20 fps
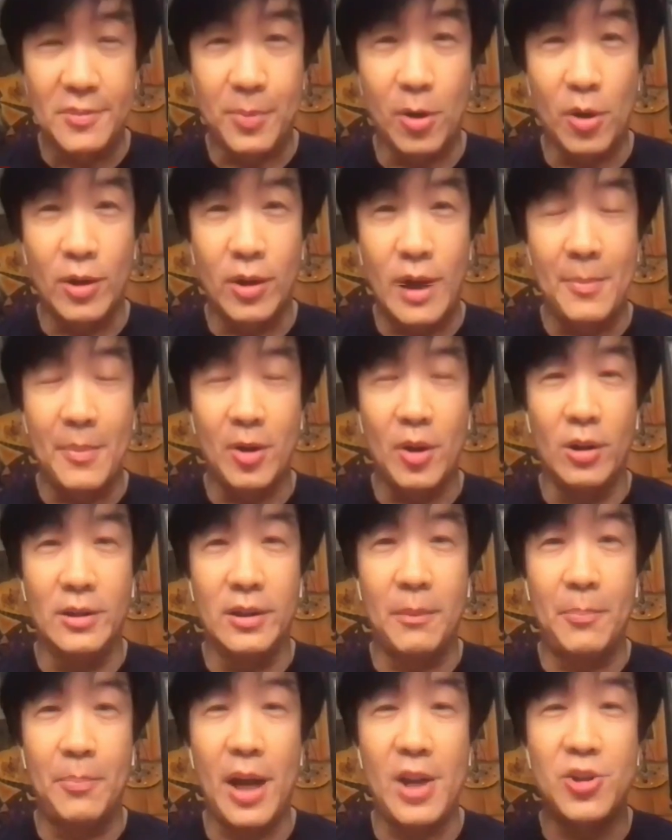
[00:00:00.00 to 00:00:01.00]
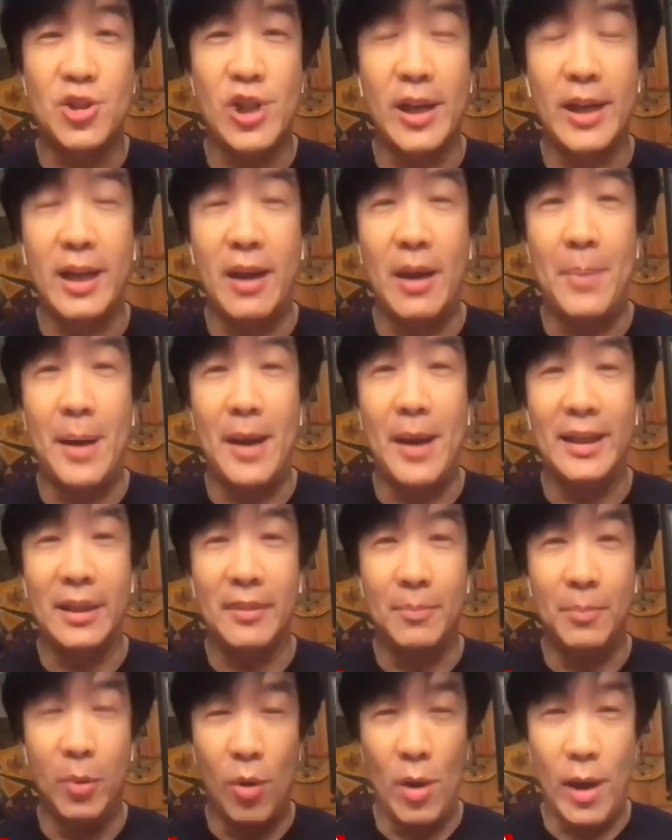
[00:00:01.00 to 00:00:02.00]
program called the Project Balik
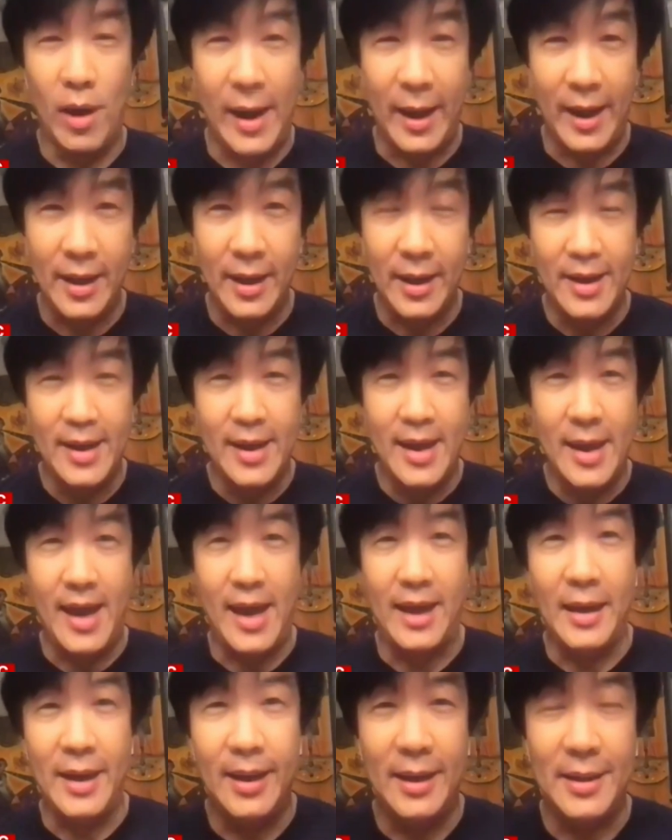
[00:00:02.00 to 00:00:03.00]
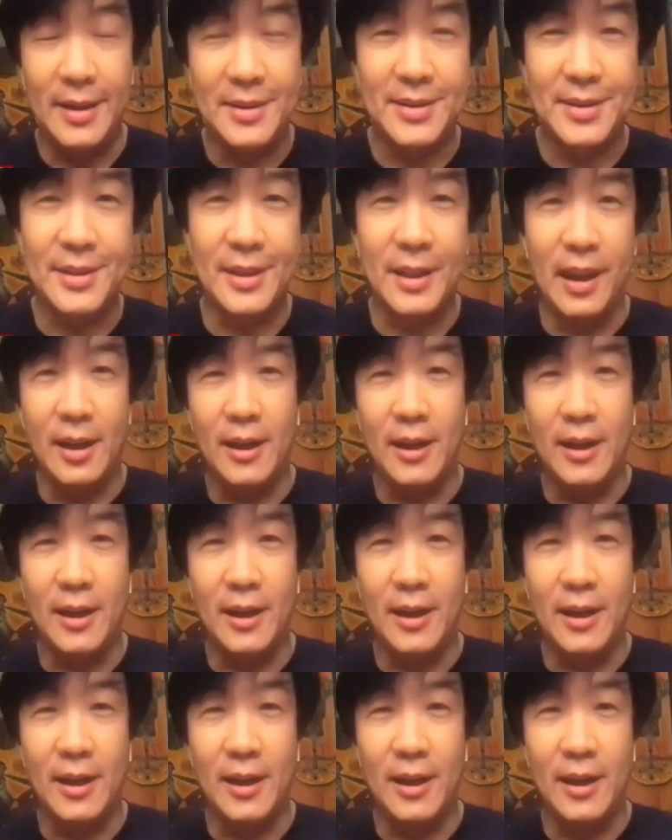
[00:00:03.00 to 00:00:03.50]
Buhay. And it's